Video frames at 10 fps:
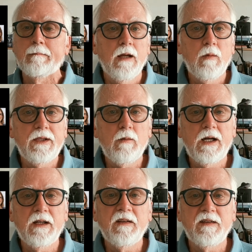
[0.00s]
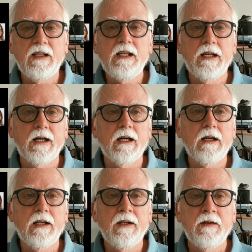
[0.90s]
And what they wanted to see here
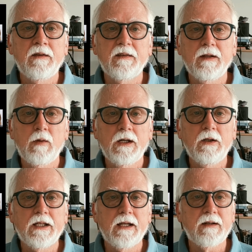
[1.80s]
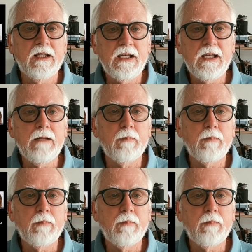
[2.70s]
is they want to look at key